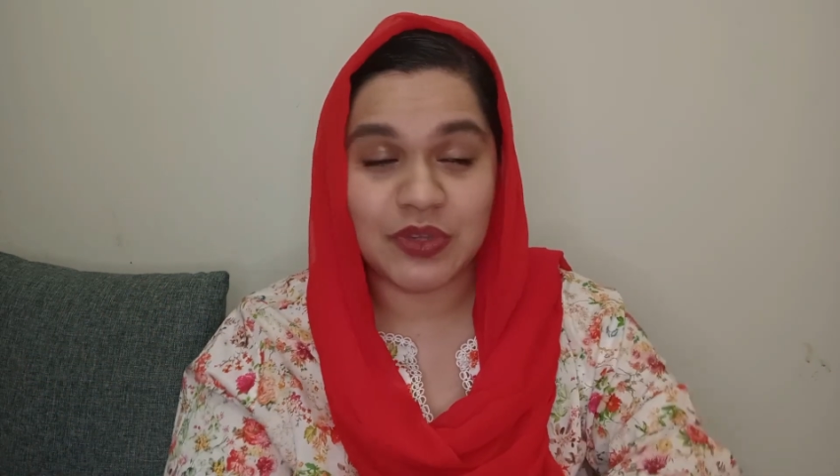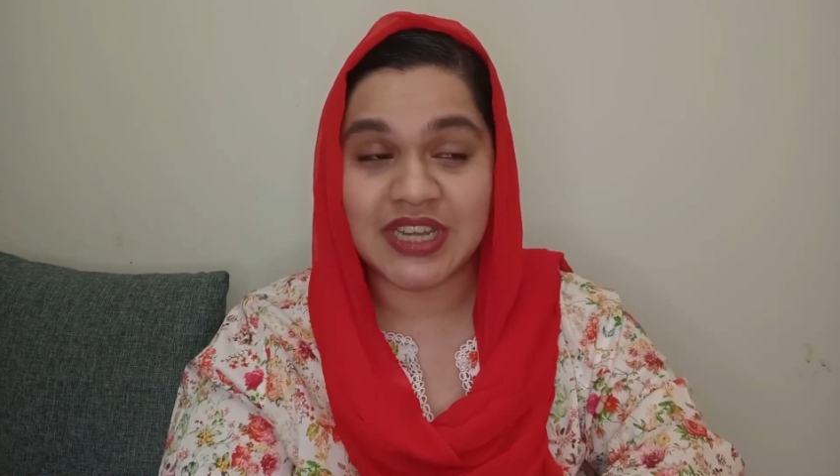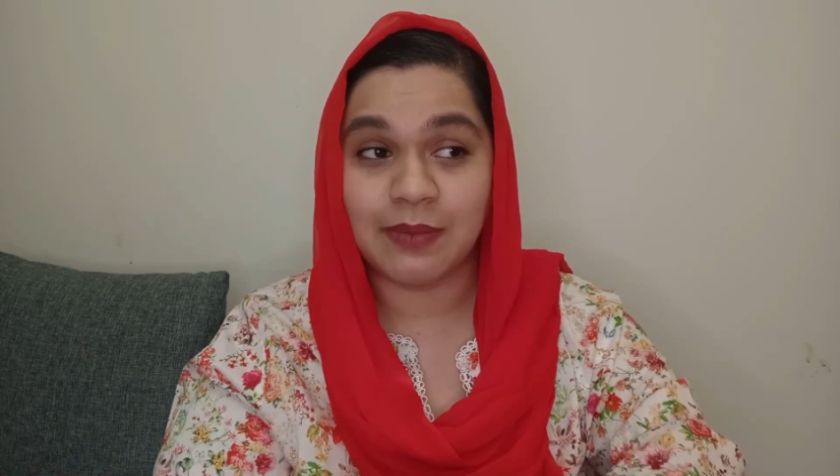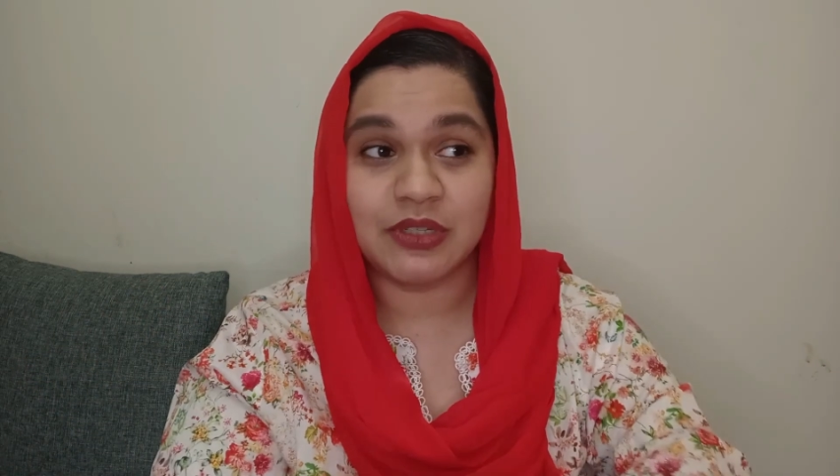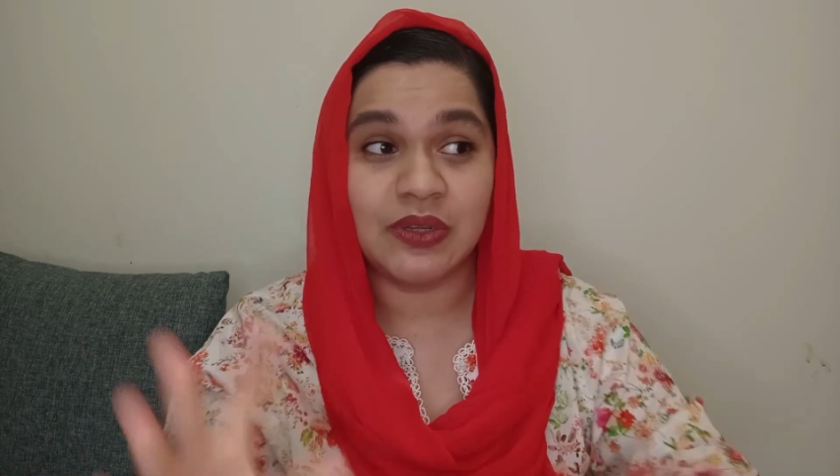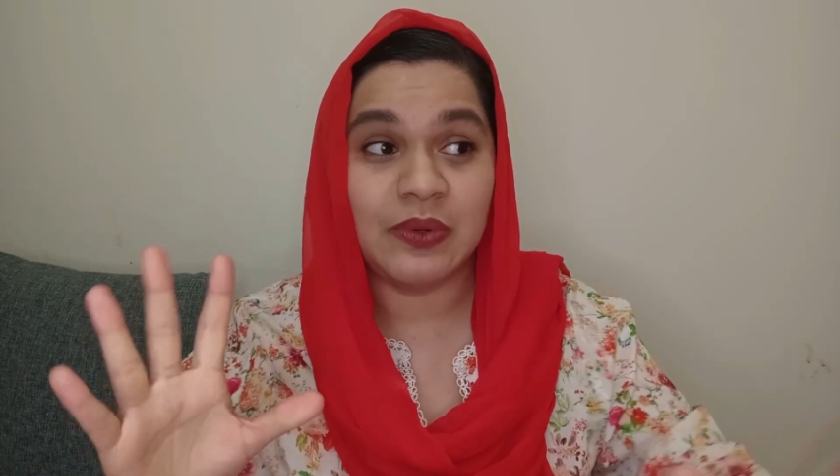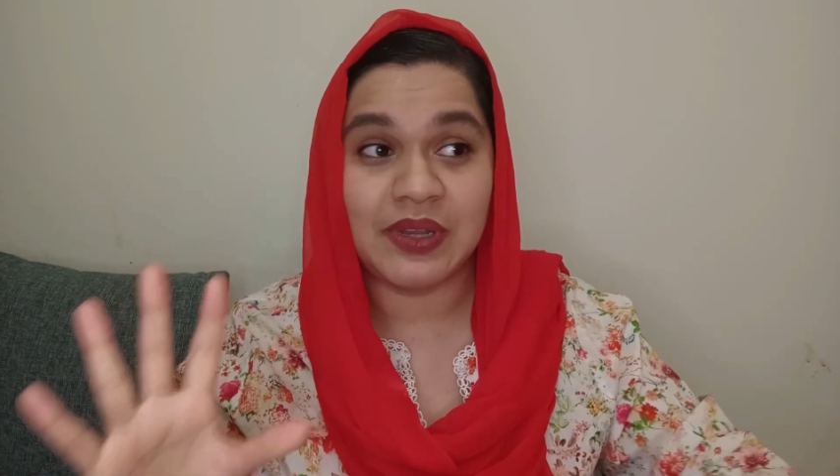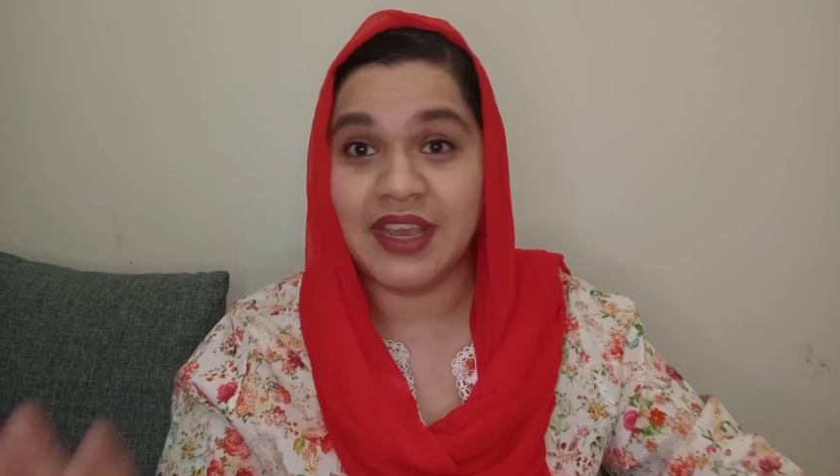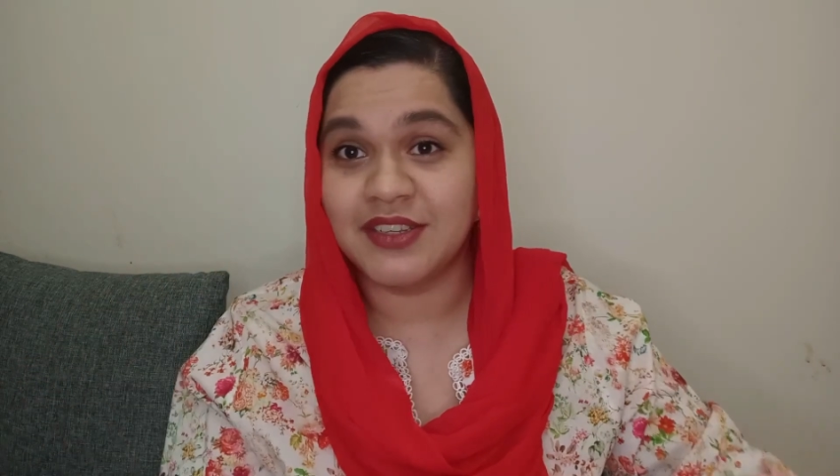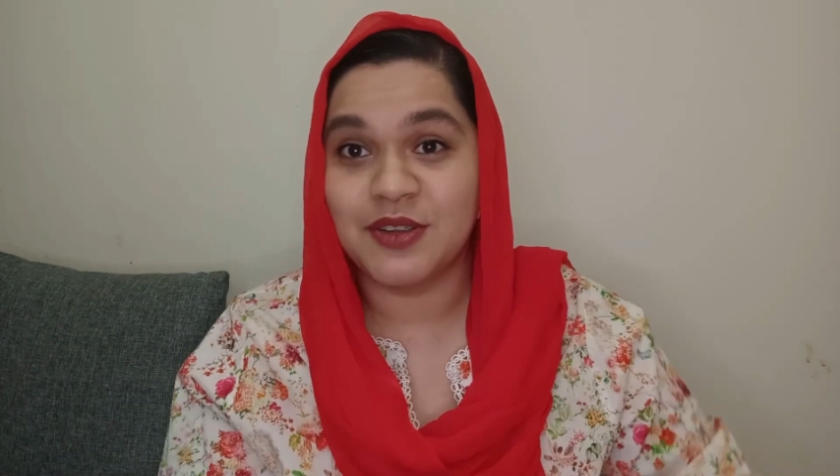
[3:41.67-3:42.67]
it was
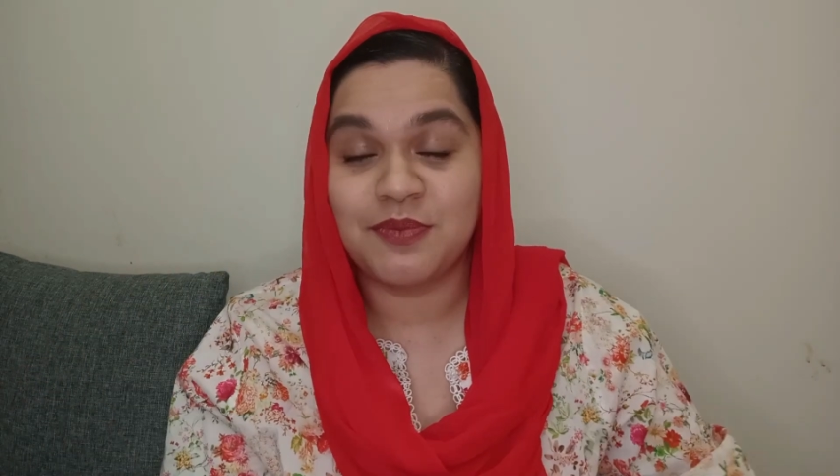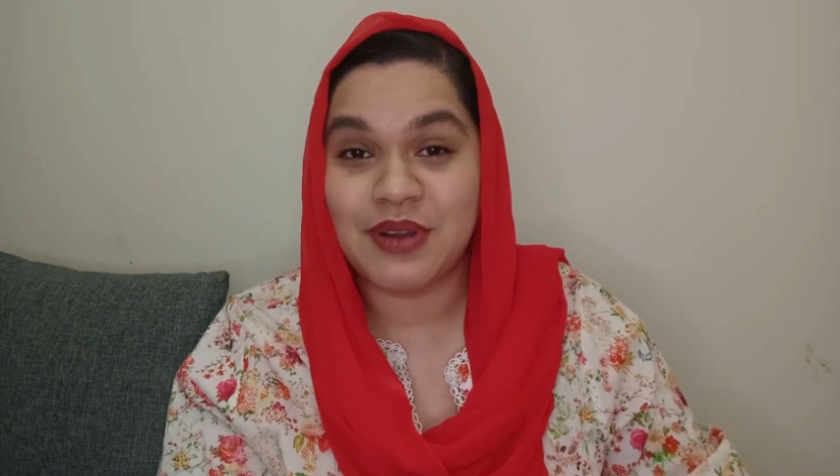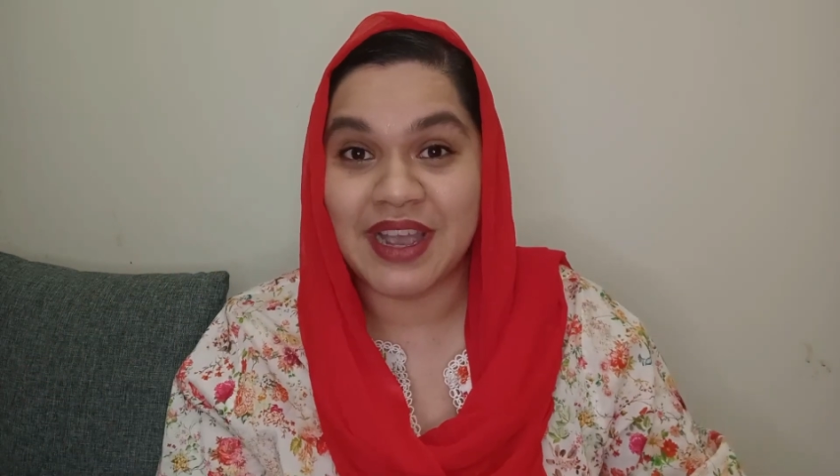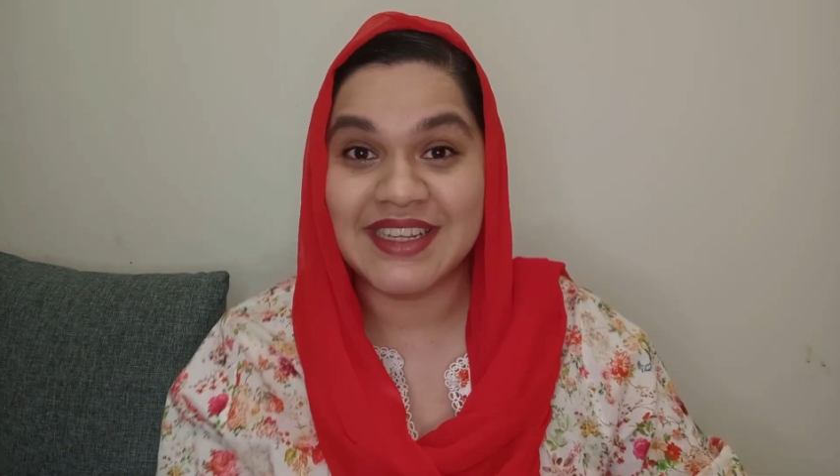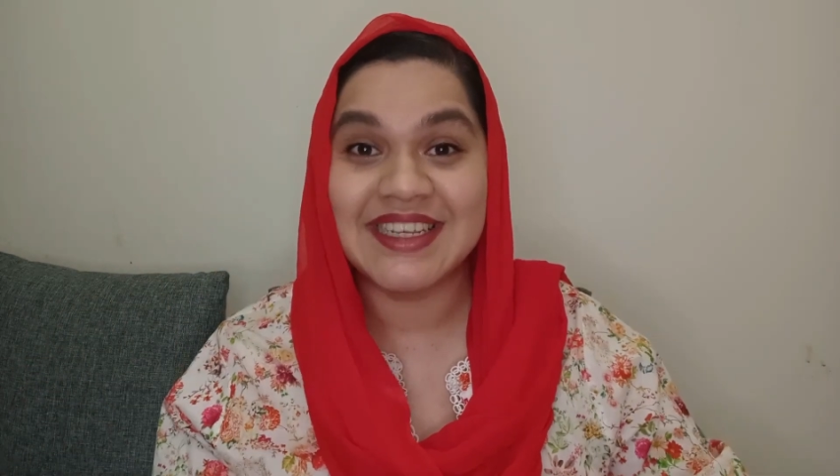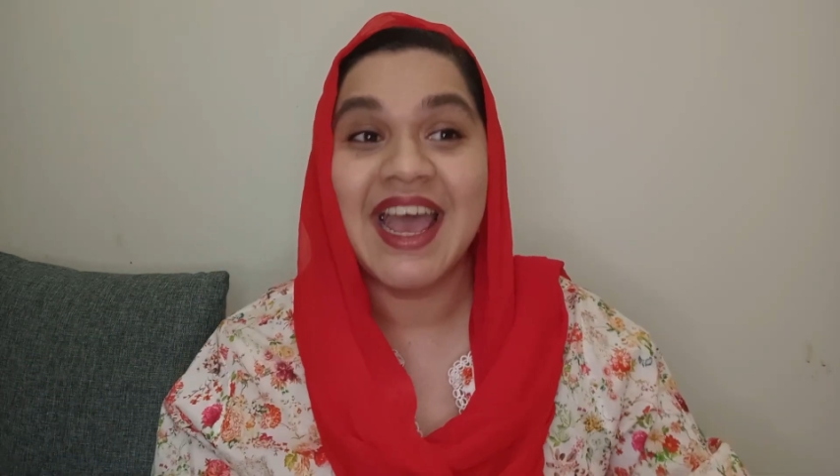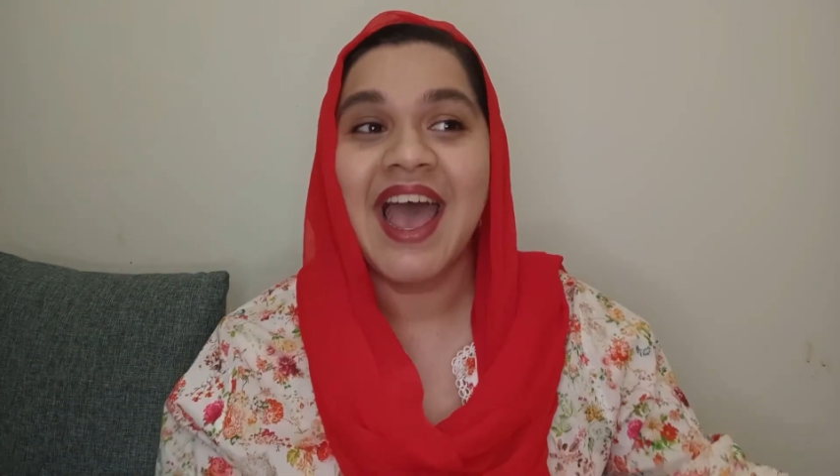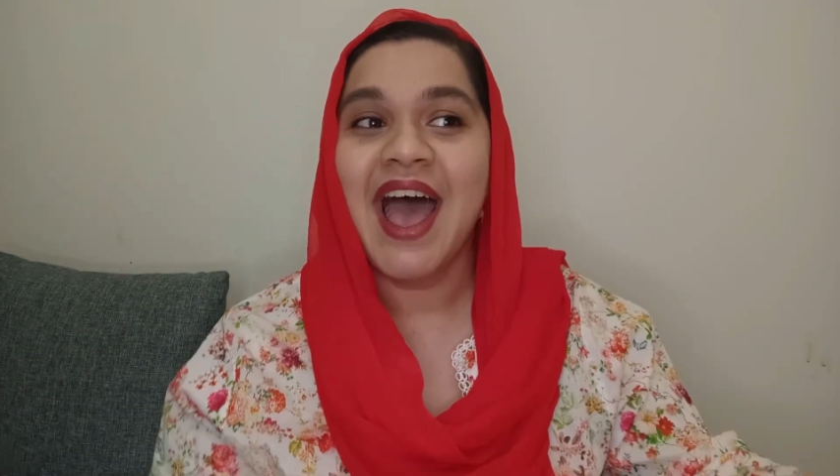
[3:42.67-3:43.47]
absolutely a surprise.